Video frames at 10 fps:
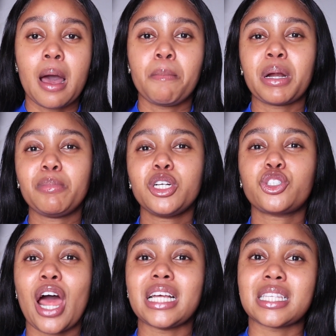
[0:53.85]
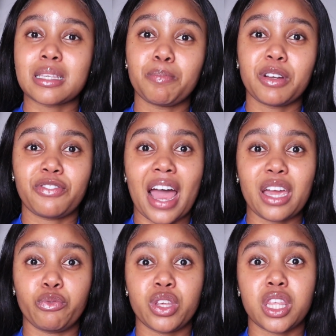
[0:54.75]
But I'm going to try and simplify
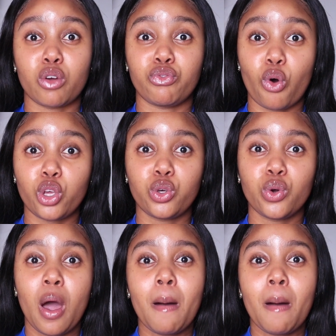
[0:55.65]
everything for you,